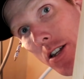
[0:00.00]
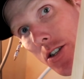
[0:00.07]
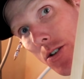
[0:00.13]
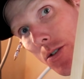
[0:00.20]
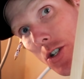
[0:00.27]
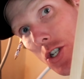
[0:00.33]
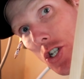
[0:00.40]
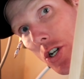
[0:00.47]

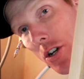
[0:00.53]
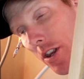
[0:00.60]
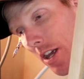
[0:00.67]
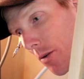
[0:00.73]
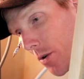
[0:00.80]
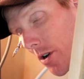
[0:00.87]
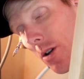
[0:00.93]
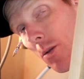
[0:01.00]
to ensure
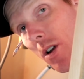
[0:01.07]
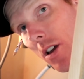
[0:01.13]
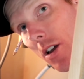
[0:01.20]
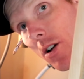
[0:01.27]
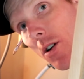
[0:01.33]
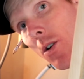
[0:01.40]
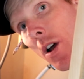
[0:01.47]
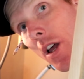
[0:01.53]
that where you want to
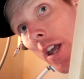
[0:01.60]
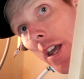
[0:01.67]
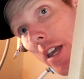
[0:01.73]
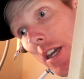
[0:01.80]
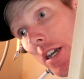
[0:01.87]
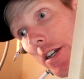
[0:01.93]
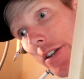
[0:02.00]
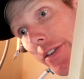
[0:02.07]
go
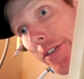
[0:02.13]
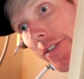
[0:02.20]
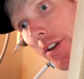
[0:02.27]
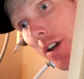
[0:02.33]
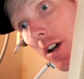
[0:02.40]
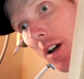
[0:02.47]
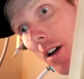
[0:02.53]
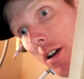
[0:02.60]
is
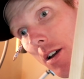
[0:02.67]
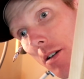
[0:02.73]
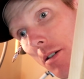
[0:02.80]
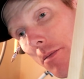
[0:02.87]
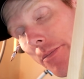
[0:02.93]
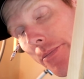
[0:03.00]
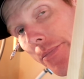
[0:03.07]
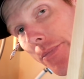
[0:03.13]
uh,
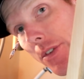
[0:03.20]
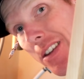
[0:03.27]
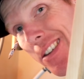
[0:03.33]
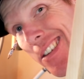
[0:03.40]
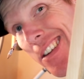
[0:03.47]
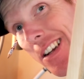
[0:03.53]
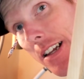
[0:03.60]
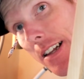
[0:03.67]

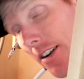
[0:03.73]
indeed